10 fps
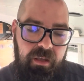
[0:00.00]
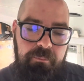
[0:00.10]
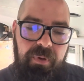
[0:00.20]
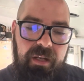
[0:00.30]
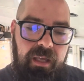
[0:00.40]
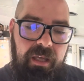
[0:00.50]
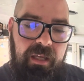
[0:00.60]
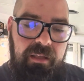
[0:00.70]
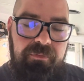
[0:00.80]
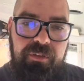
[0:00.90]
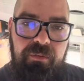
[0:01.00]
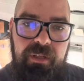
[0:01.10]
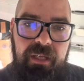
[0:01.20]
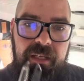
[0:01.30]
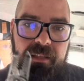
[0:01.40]
But if you're
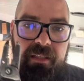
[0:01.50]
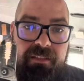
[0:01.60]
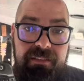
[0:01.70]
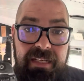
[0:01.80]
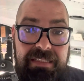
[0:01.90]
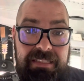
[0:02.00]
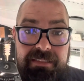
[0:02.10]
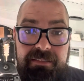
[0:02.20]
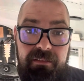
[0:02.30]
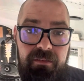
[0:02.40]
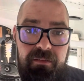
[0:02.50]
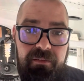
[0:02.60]
doing anything standing still,